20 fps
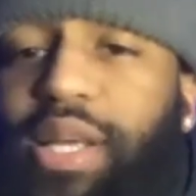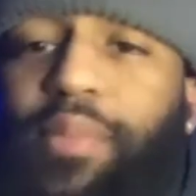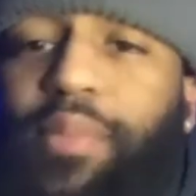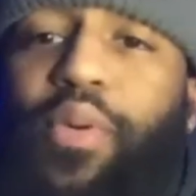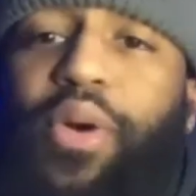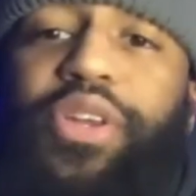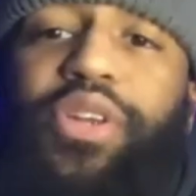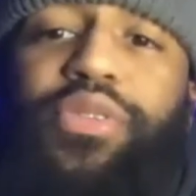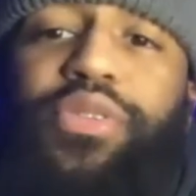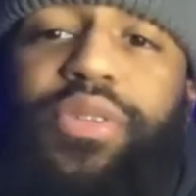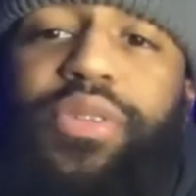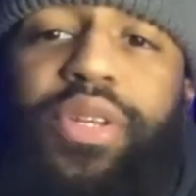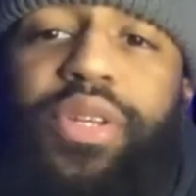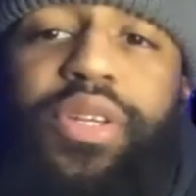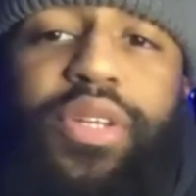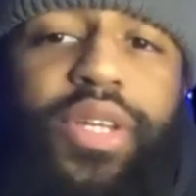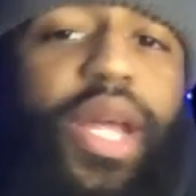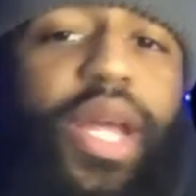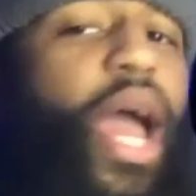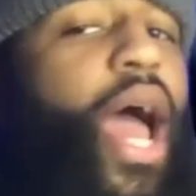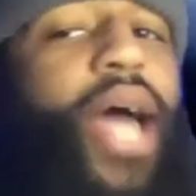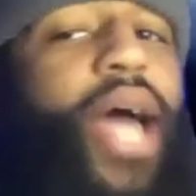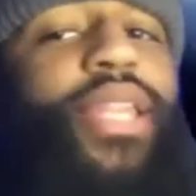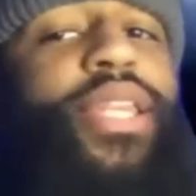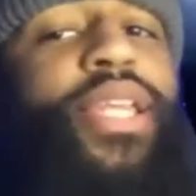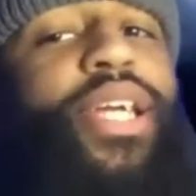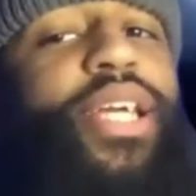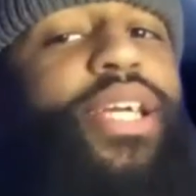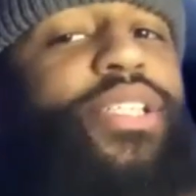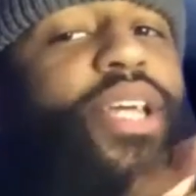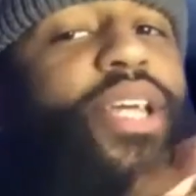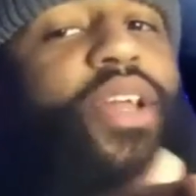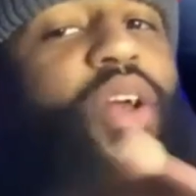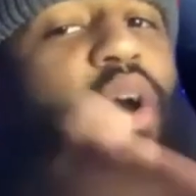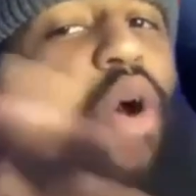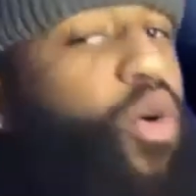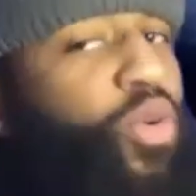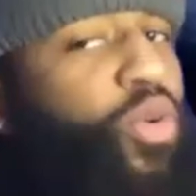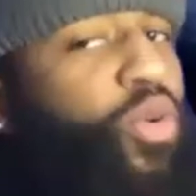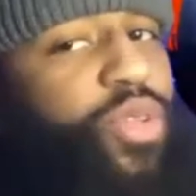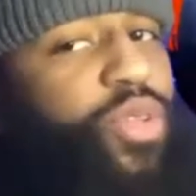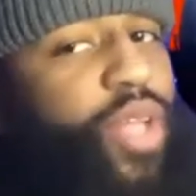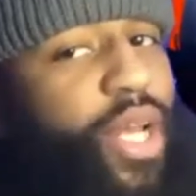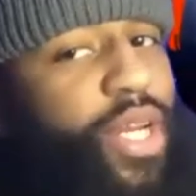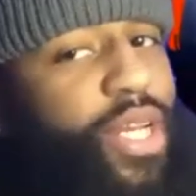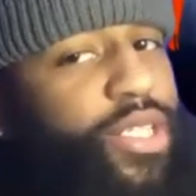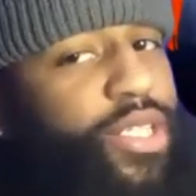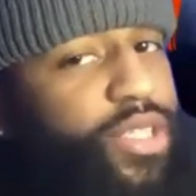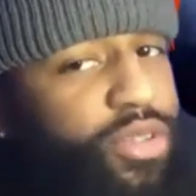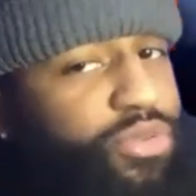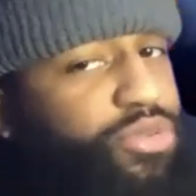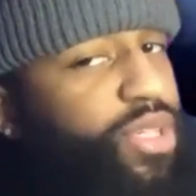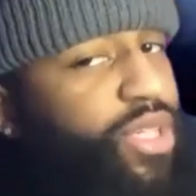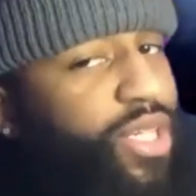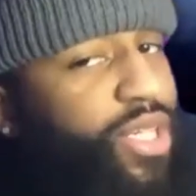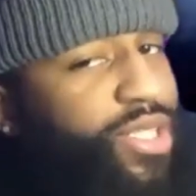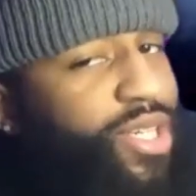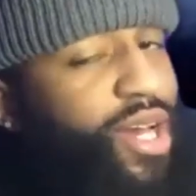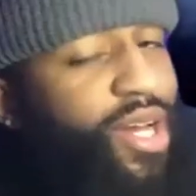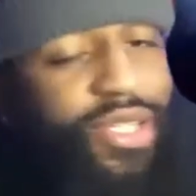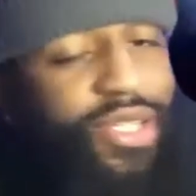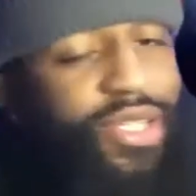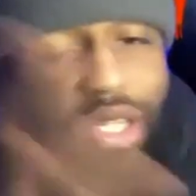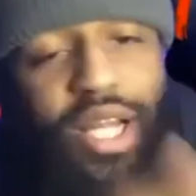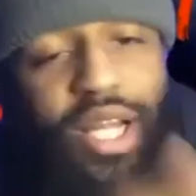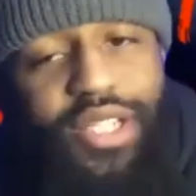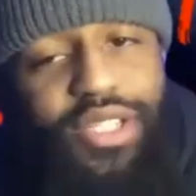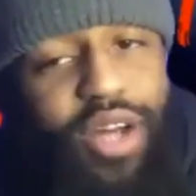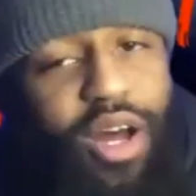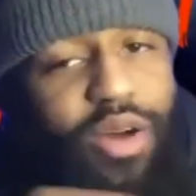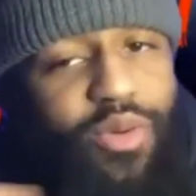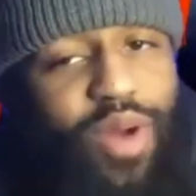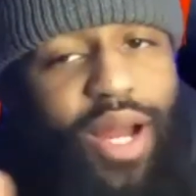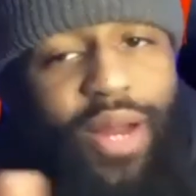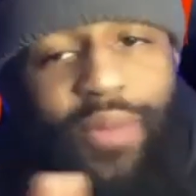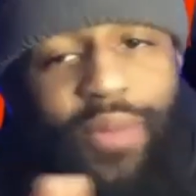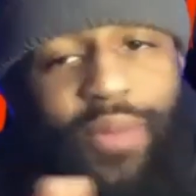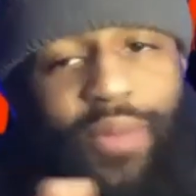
point you're, I think he's getting old and he's losing his touch. It's all right.